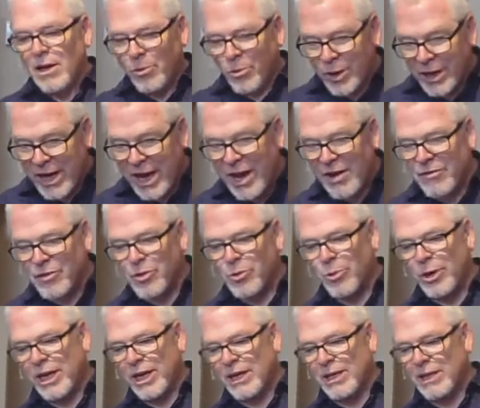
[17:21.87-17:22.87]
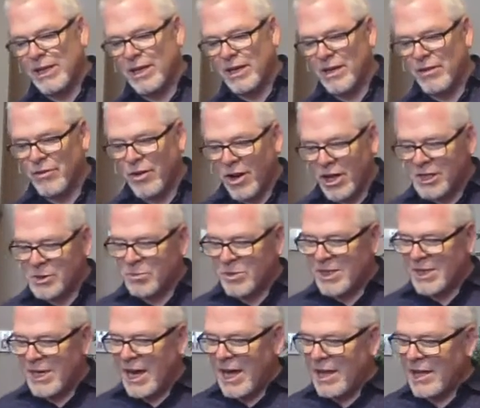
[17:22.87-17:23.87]
Whatever we can give,
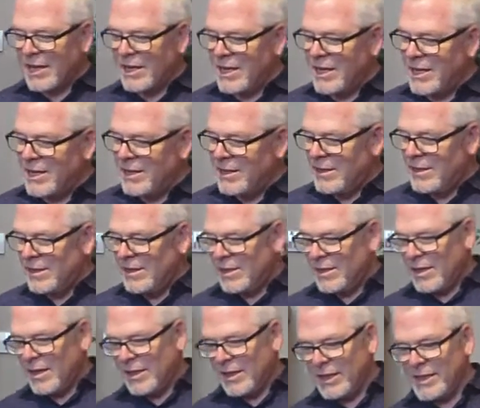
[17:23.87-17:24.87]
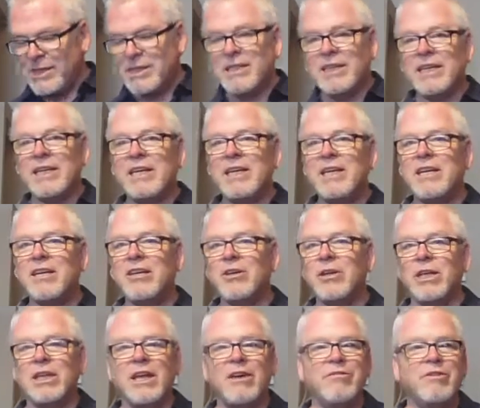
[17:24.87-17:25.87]
hospitality, a listening ear,
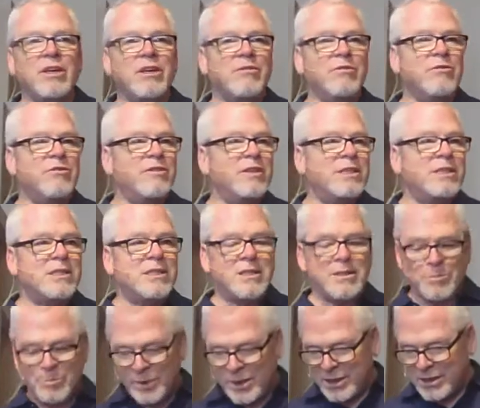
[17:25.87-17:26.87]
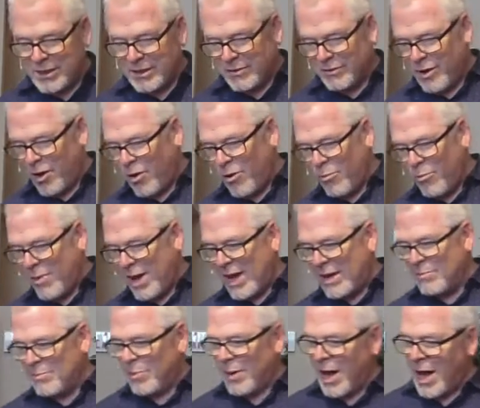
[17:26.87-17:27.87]
a loving visit, a piece of
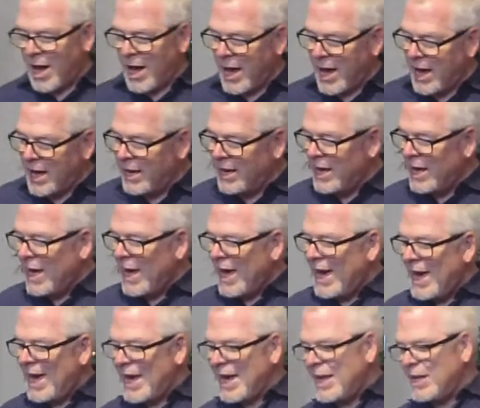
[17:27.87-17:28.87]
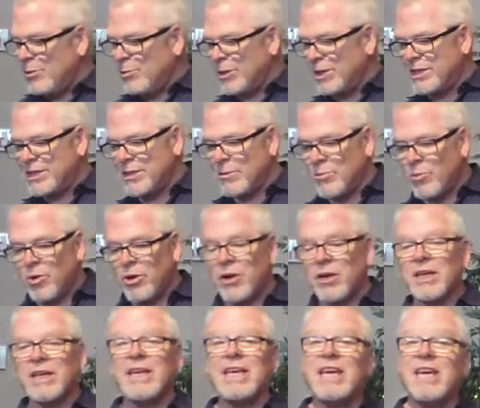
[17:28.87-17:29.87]
homemade pie, hand with some
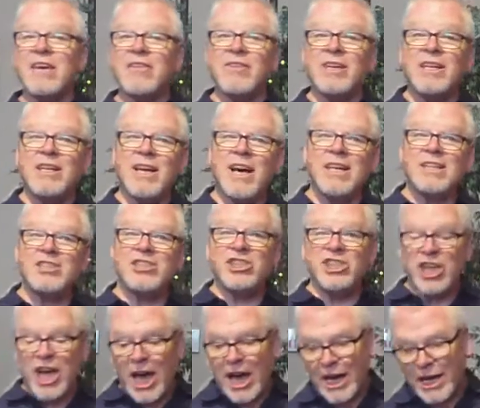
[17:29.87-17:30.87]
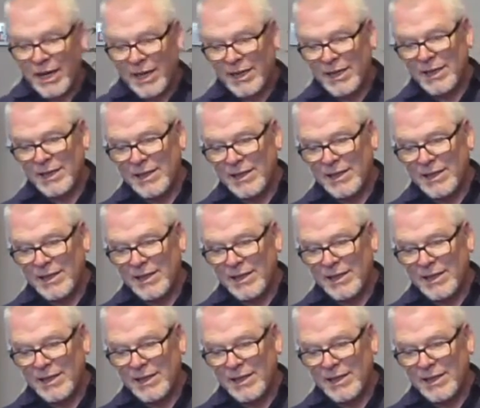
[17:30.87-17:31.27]
work, even a check,